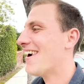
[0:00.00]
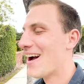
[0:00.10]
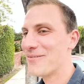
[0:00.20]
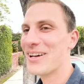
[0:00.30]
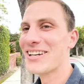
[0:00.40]
I'm
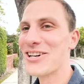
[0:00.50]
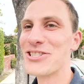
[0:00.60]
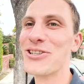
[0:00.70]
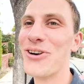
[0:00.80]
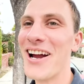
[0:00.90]
like Cousin
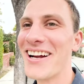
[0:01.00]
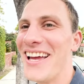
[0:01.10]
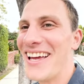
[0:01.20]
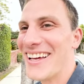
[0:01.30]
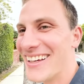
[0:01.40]
Greg.
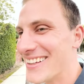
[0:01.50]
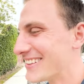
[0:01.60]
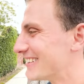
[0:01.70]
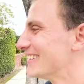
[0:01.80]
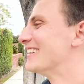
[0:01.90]

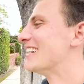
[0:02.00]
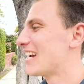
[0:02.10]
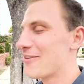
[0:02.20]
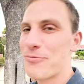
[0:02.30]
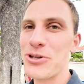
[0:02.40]
If
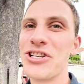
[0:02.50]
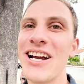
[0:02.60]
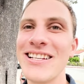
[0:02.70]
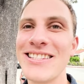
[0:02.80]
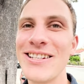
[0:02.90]
perchance
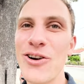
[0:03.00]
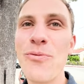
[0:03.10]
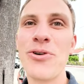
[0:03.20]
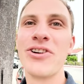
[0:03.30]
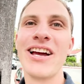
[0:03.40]
the
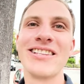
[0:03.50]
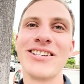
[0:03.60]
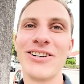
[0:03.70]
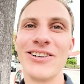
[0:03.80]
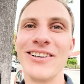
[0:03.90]
Uber gets
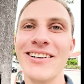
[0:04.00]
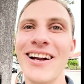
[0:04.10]
here